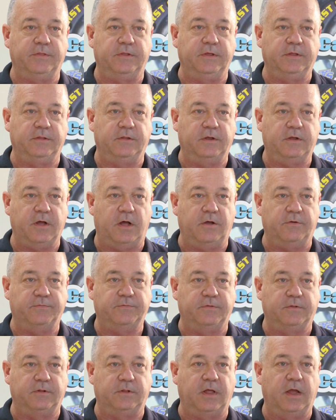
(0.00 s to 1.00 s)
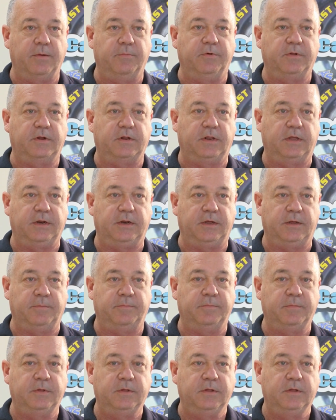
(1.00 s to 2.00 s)
and then the cost of the labor to clean
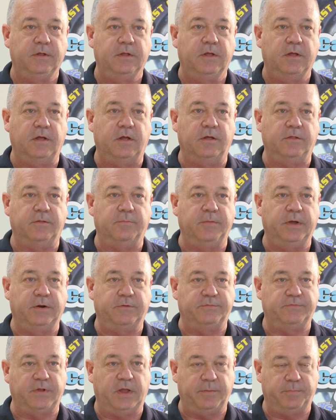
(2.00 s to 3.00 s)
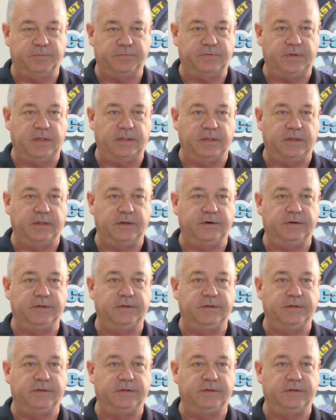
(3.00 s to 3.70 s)
up uh, the metal staples at the end